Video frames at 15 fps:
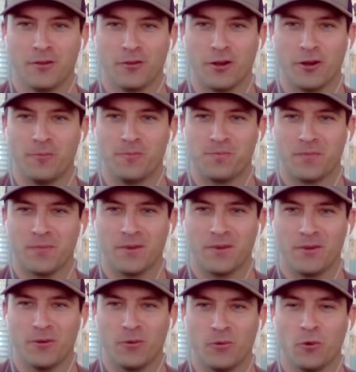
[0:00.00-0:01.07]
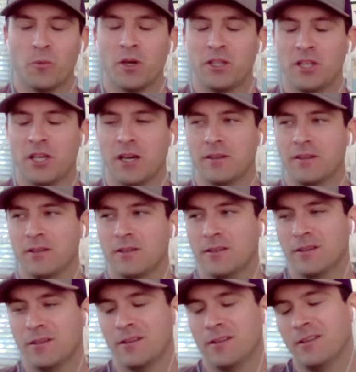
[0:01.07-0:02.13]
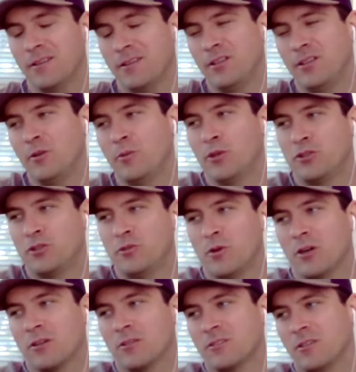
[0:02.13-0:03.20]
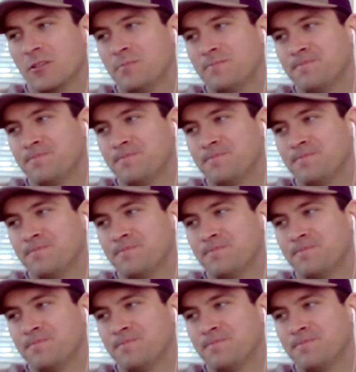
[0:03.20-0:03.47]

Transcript: Why? So, do, uh, well, but why, yeah. What, why